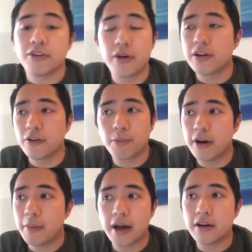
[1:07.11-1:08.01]
You can do
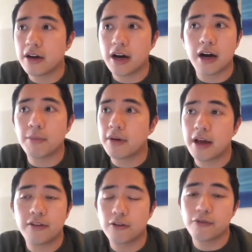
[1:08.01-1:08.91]
pre-med um,
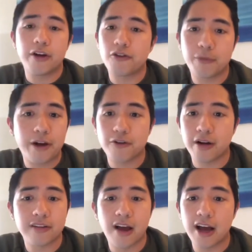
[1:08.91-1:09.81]
and still finish your major
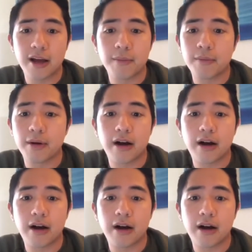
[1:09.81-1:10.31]
on time.